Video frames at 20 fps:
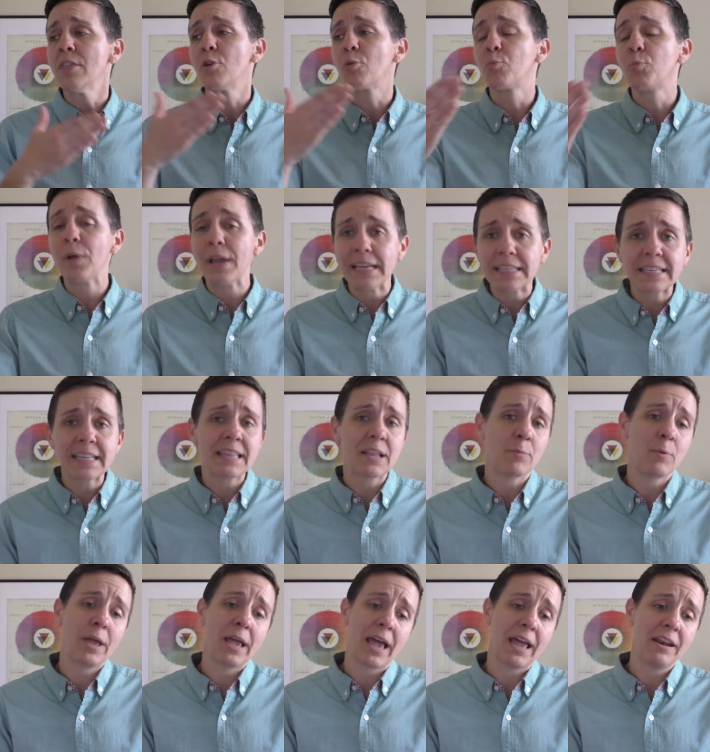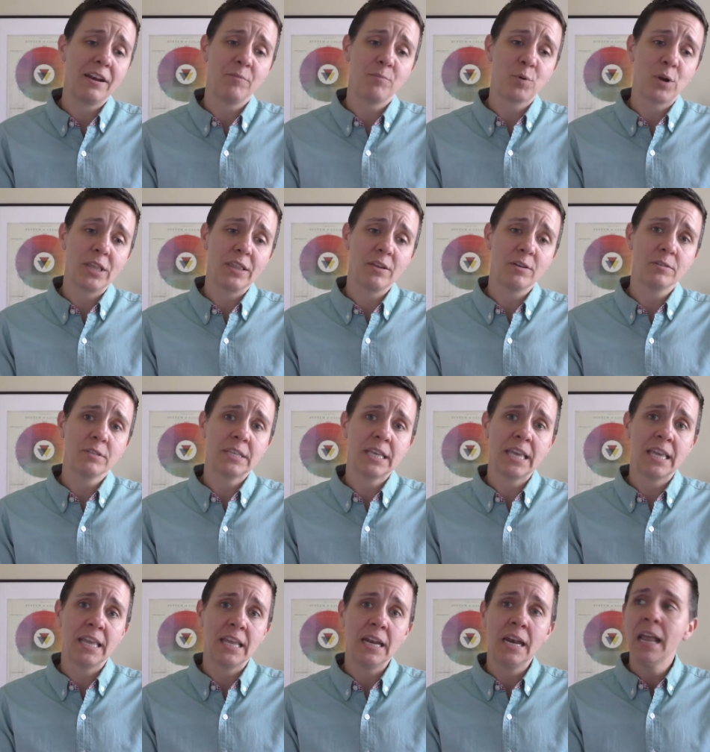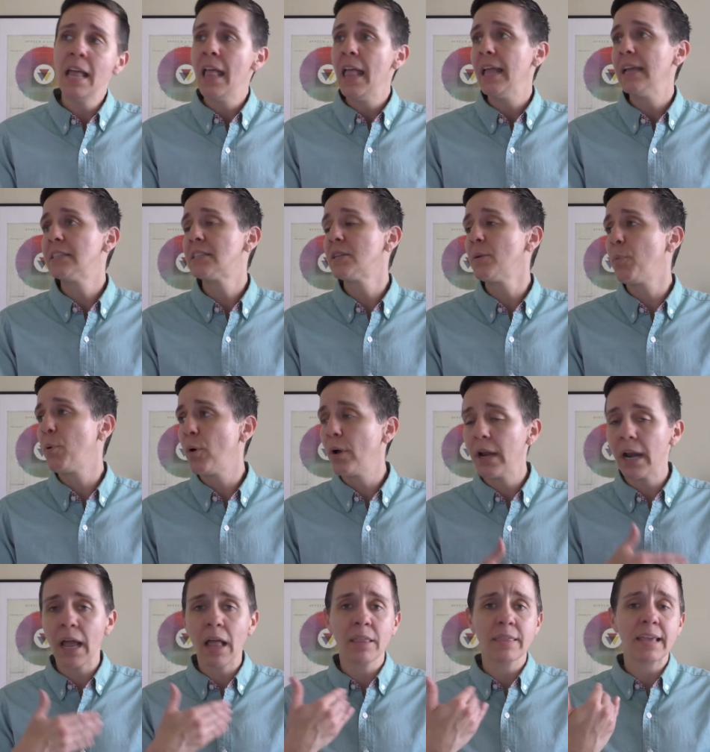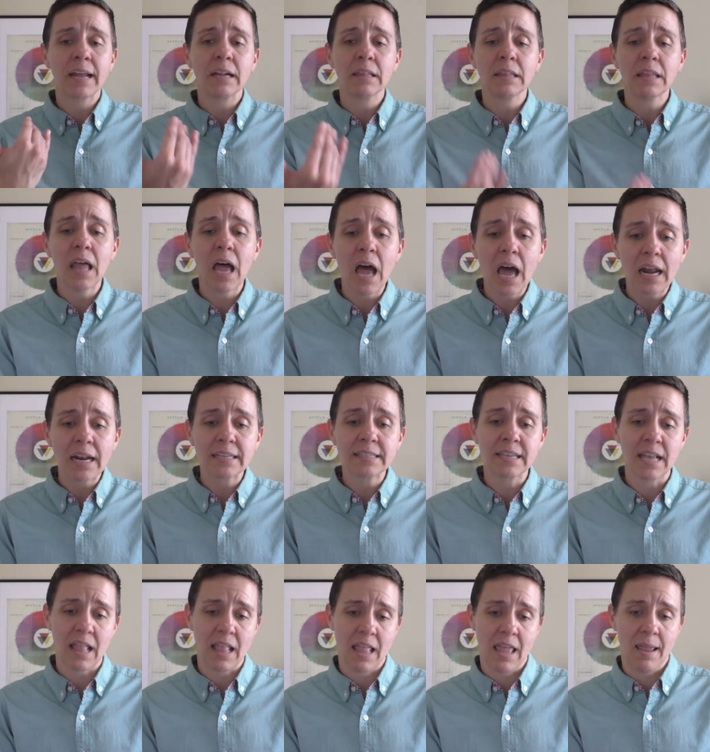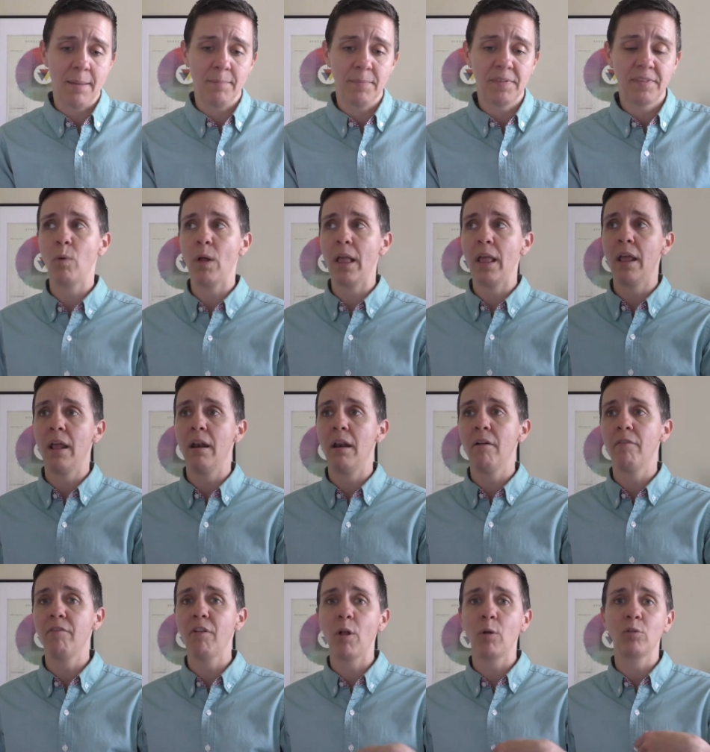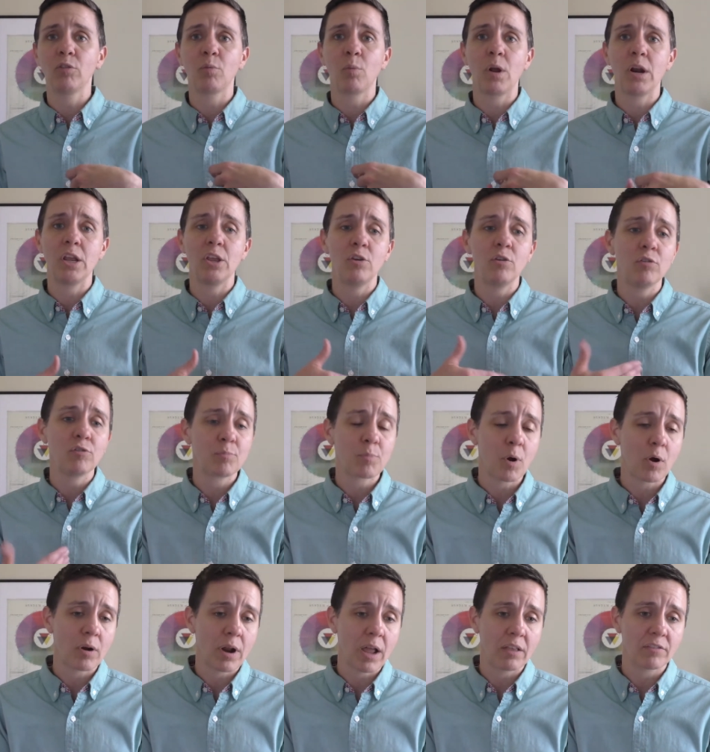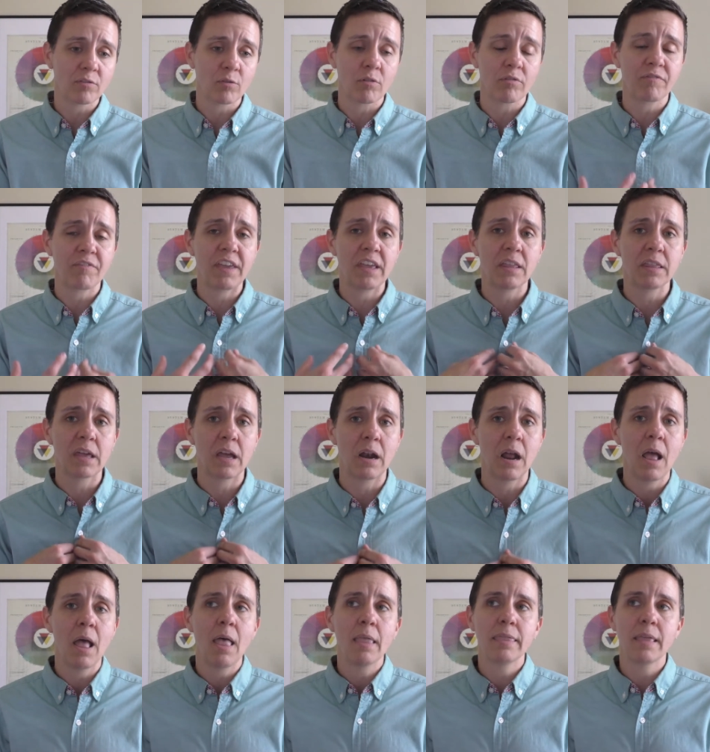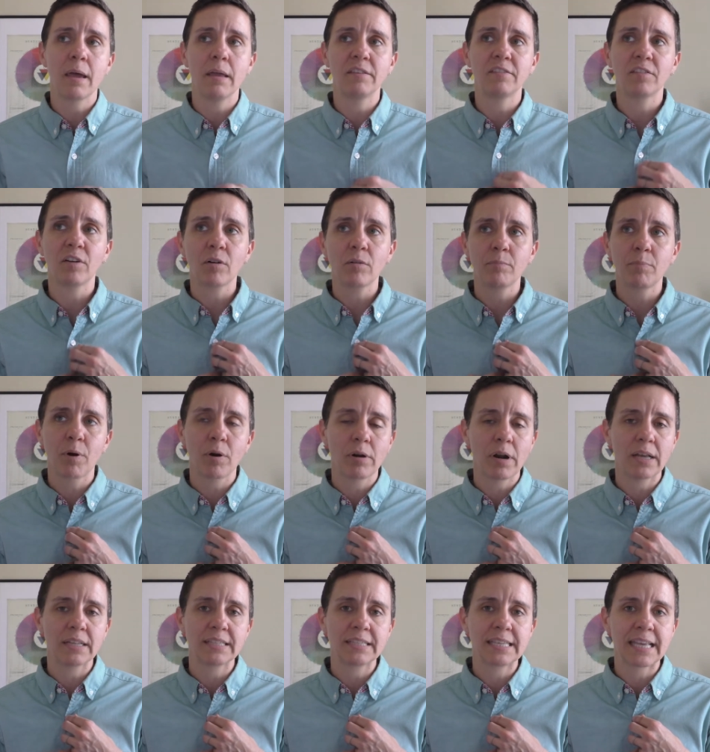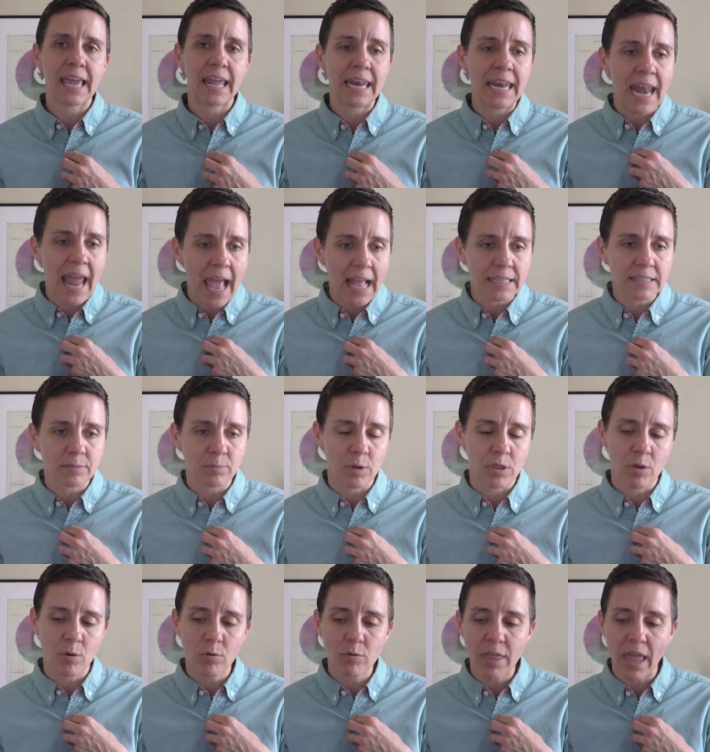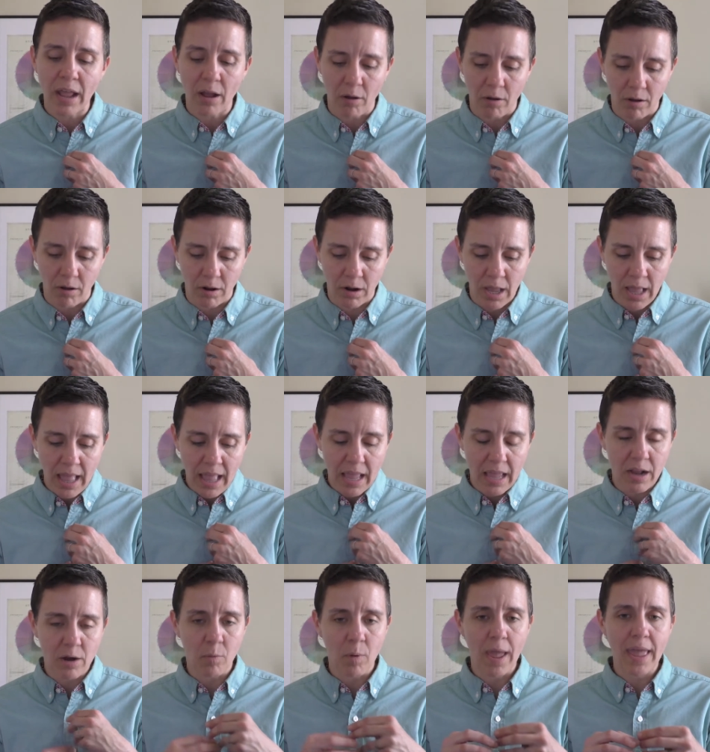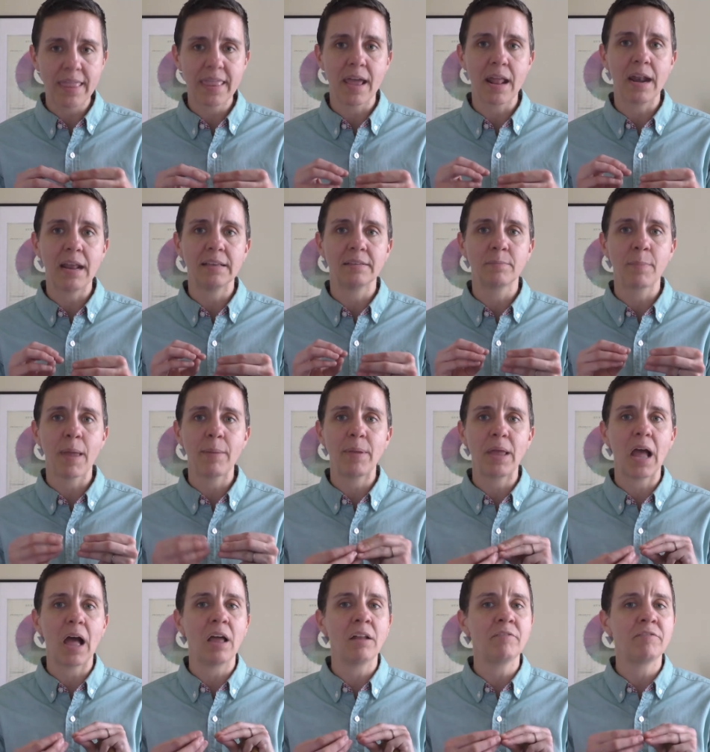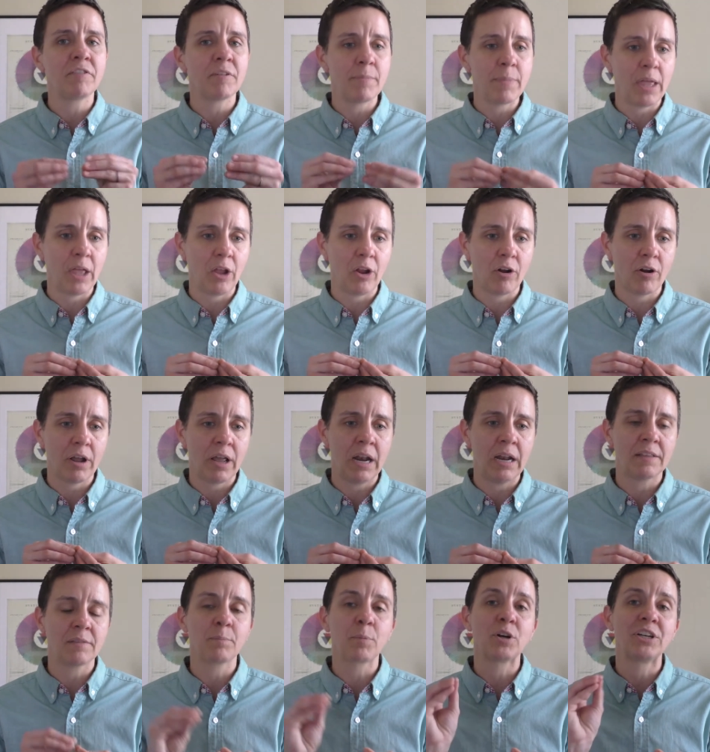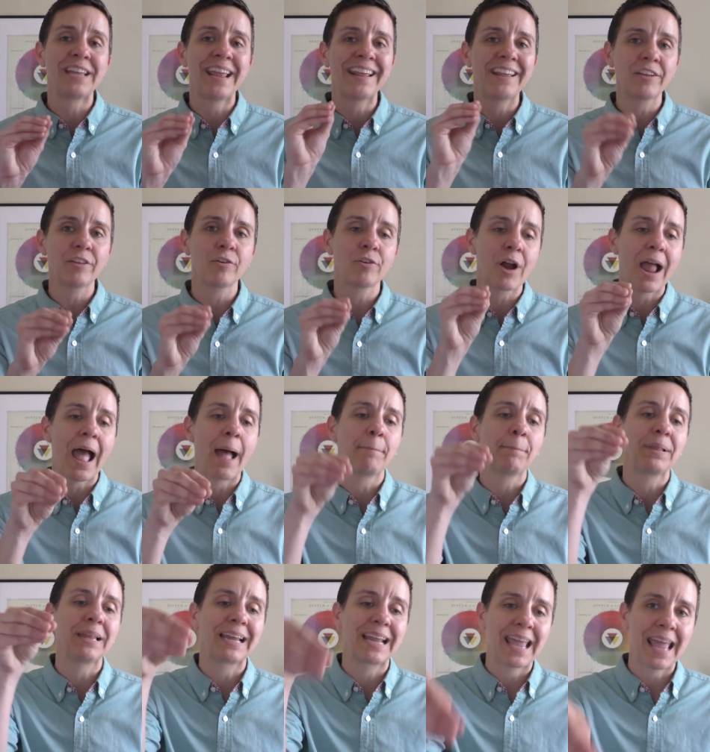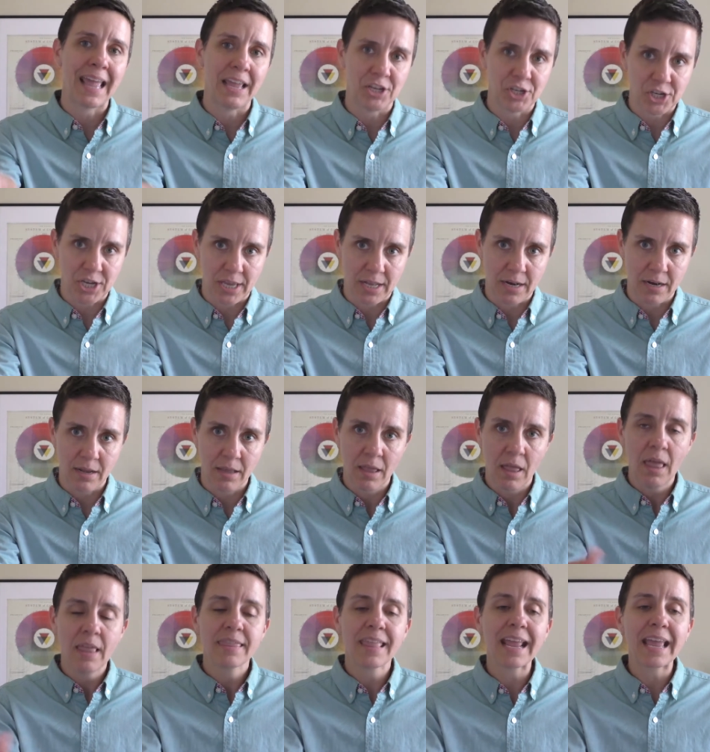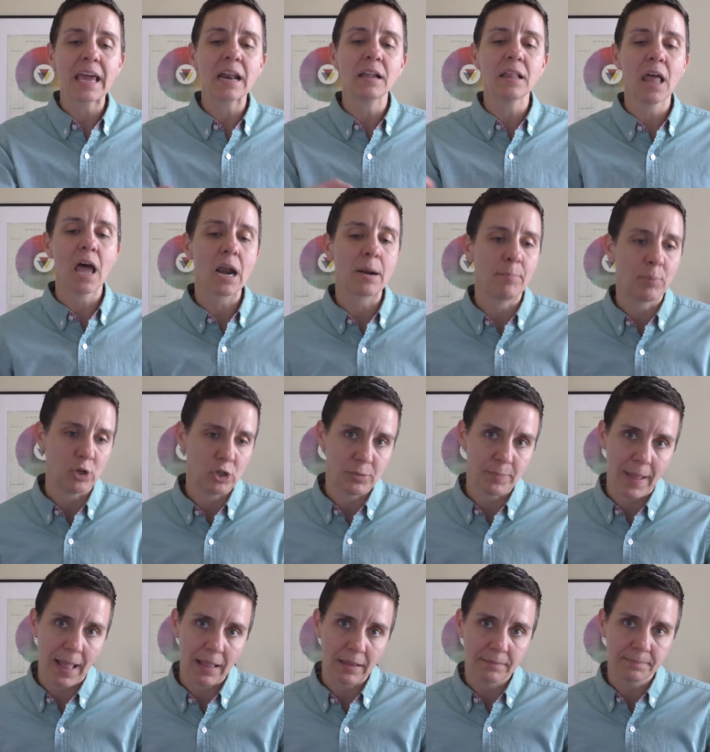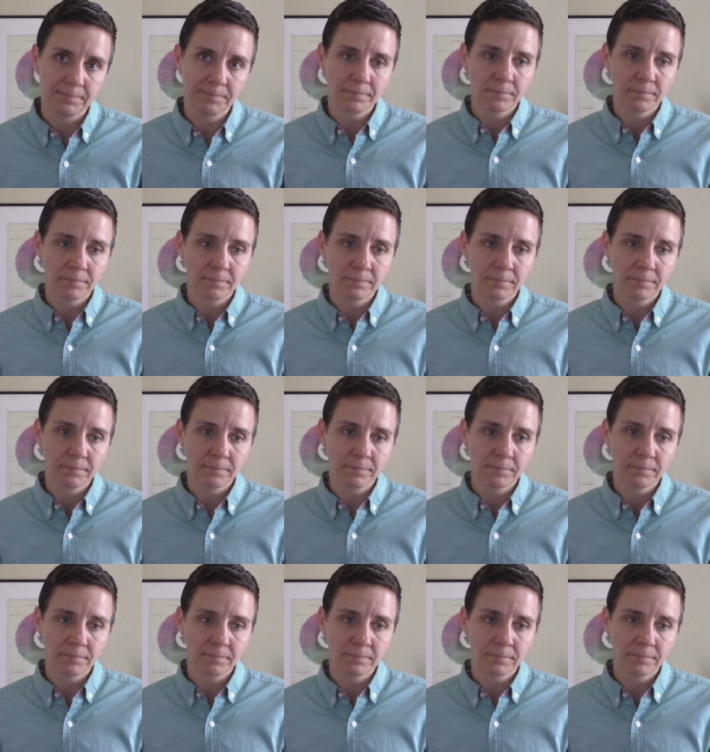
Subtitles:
the reason that we kind of bring those in is to point out that a lot of times when folks want to use pronouns or feel that certain pronouns connect with who they are in a way that is maybe unfamiliar in its particular application, they get a lot of pushback.